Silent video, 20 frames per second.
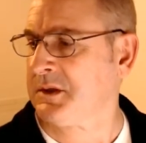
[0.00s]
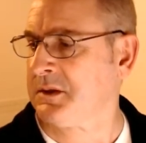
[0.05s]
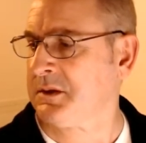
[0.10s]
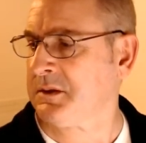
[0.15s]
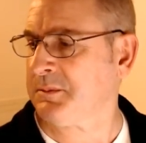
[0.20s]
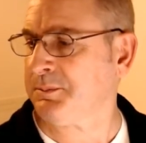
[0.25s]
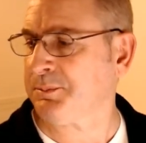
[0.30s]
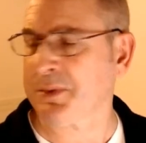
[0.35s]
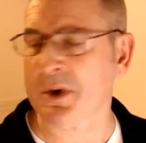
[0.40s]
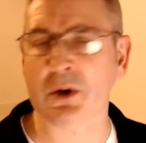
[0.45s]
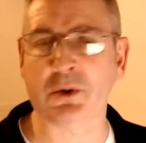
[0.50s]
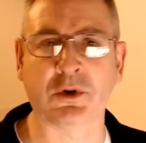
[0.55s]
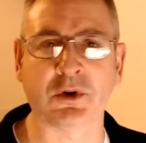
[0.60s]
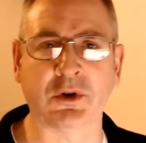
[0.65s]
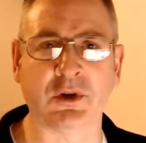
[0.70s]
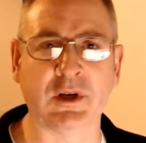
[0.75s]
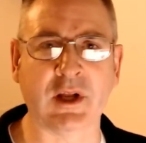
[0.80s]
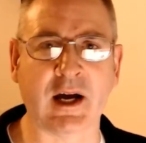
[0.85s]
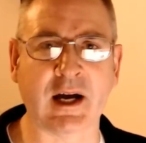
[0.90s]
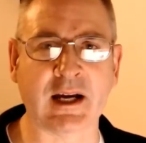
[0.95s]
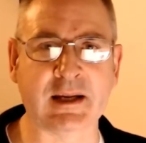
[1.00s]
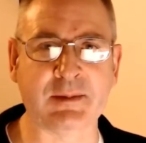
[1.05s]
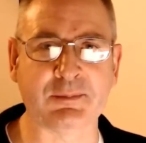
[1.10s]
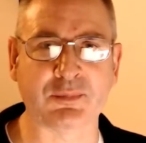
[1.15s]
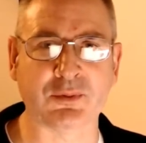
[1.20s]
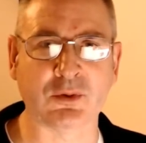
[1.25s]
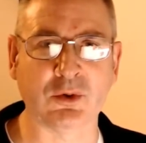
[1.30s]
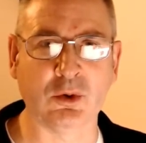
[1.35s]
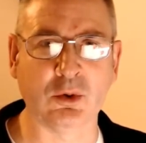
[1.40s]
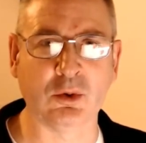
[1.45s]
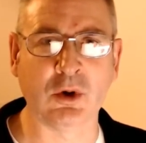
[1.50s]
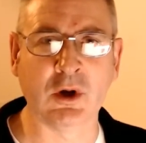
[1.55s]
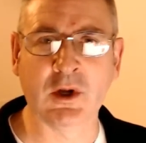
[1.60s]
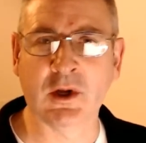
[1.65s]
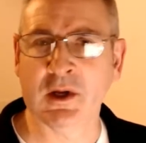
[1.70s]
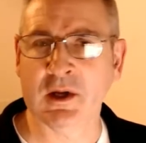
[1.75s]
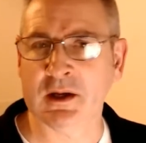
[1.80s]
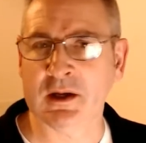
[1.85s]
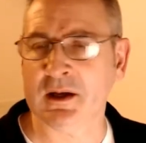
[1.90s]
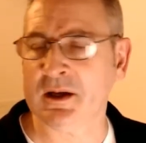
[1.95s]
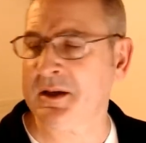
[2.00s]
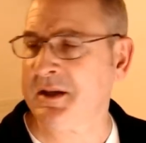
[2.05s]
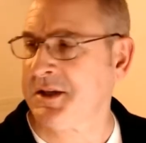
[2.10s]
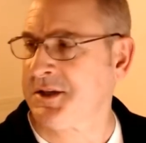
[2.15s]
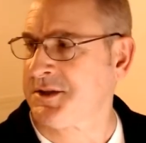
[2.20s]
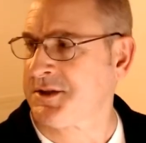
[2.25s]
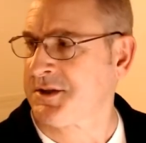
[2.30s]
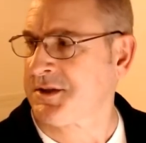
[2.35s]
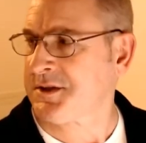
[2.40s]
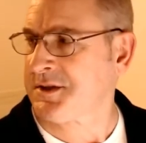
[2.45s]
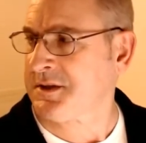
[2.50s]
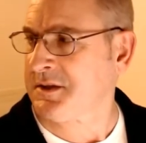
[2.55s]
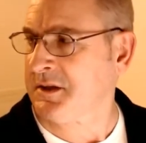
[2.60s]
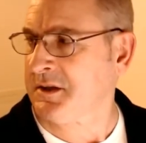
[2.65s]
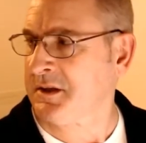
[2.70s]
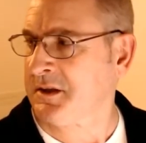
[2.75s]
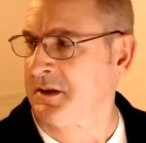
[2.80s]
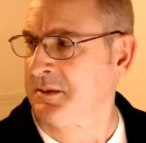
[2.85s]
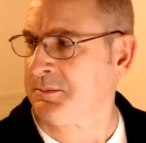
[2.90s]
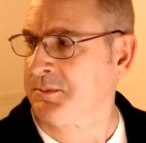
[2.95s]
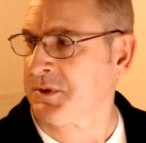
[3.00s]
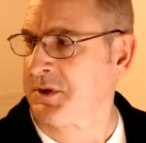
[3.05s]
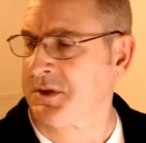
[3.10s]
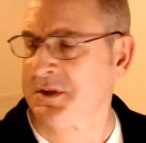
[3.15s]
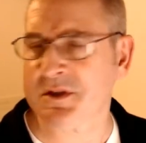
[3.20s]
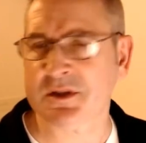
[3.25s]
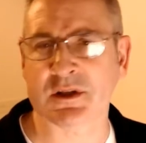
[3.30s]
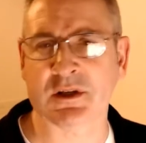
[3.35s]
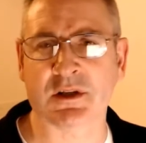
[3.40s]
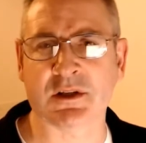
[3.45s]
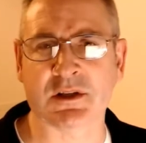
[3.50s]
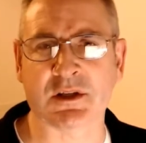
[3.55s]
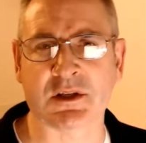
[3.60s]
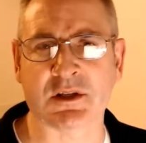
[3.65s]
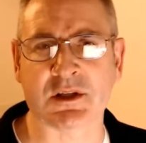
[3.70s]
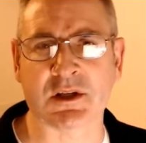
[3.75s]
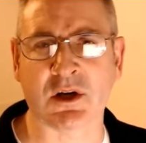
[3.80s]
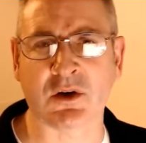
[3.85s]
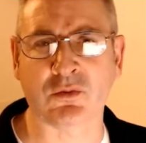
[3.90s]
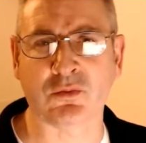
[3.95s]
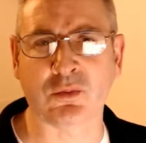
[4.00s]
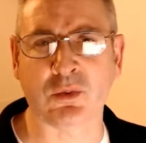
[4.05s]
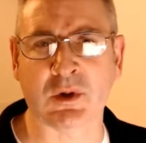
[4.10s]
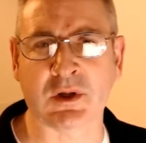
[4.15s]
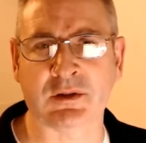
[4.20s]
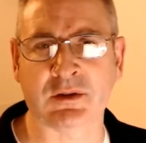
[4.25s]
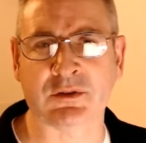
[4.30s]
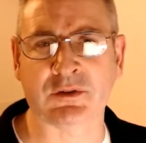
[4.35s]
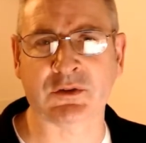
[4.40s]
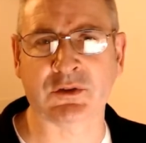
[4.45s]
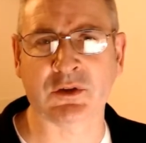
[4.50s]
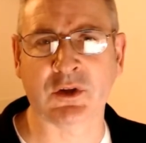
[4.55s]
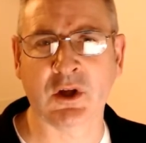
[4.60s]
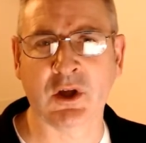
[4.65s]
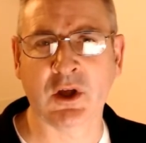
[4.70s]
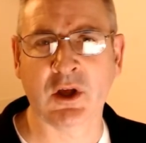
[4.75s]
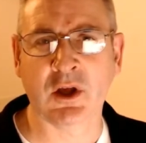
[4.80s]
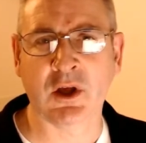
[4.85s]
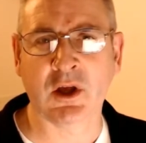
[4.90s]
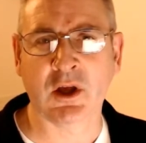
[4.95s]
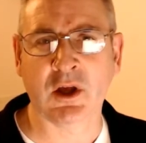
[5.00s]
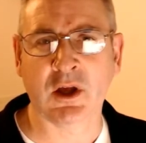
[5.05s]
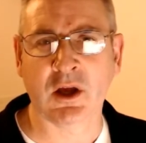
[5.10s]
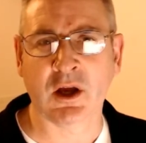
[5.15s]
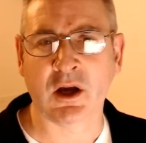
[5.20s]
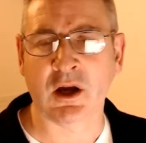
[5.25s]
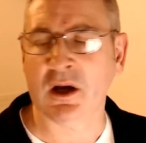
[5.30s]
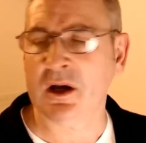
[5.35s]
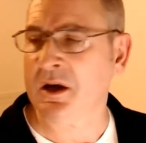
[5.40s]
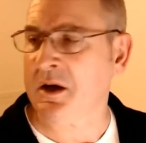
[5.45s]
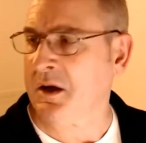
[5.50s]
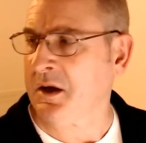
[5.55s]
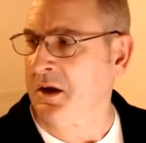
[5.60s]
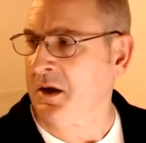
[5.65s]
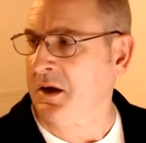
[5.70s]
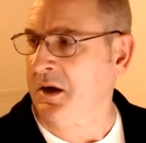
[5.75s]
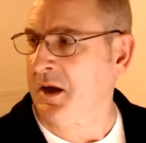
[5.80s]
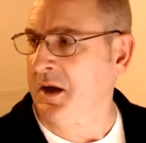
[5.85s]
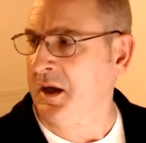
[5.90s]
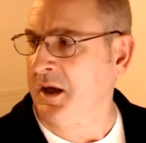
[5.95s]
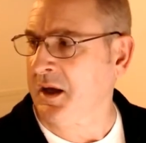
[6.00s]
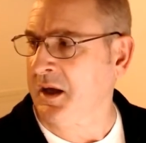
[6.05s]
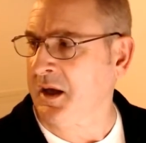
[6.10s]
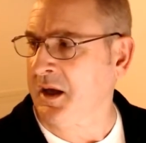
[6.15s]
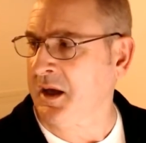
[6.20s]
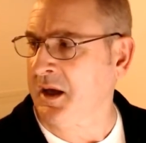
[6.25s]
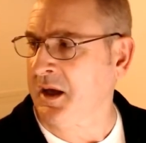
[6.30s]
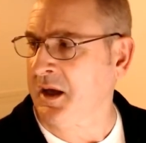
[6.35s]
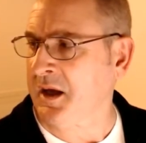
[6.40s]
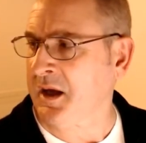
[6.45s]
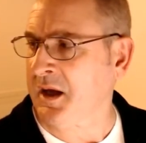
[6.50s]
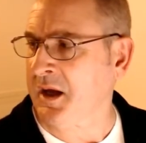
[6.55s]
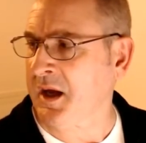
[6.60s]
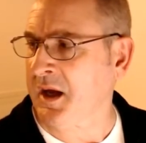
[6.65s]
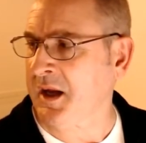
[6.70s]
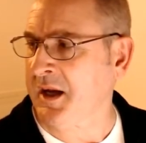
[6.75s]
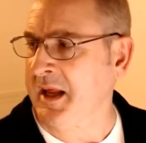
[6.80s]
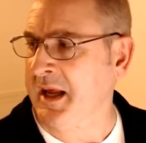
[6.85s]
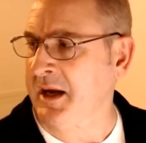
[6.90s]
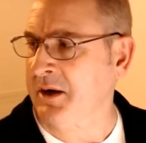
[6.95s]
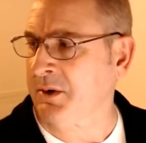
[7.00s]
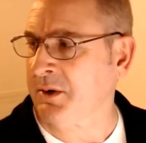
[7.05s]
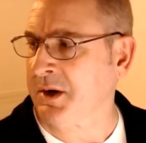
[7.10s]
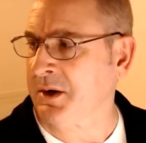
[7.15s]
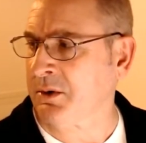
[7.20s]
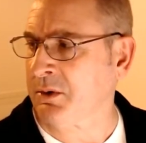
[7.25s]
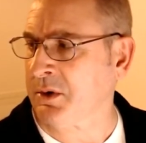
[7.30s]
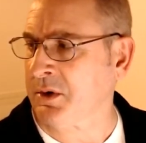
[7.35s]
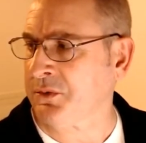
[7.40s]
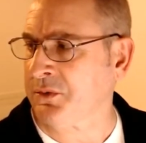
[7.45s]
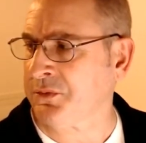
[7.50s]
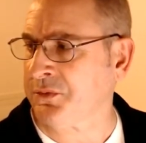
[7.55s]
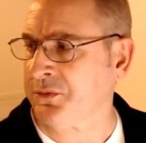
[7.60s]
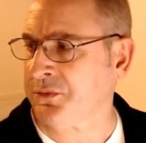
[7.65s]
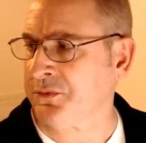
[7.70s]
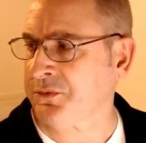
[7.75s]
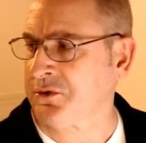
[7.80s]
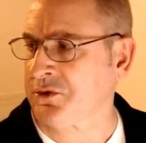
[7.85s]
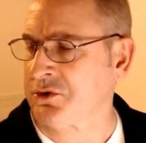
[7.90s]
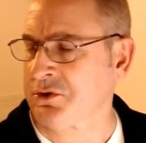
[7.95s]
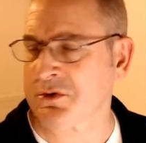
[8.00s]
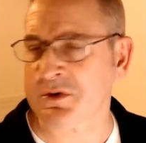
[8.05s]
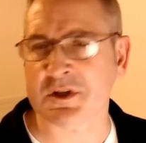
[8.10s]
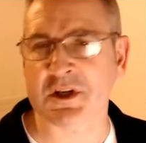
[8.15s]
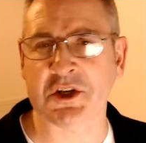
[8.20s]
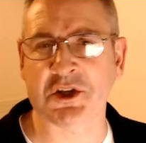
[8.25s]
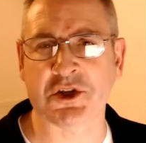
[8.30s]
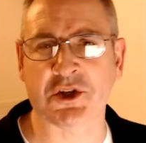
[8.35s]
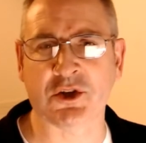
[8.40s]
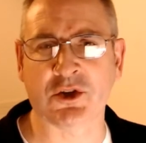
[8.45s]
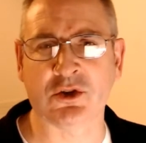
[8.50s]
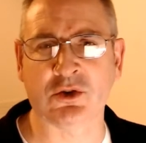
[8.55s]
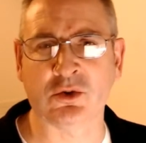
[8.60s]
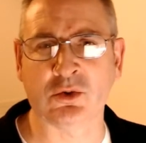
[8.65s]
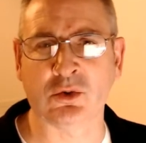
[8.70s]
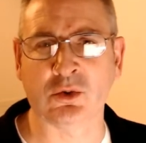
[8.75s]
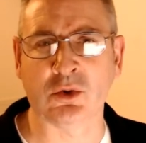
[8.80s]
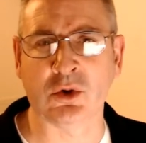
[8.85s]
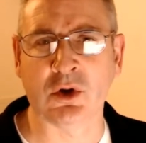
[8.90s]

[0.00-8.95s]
Broken April. Now this concerns itself with an area of traditional,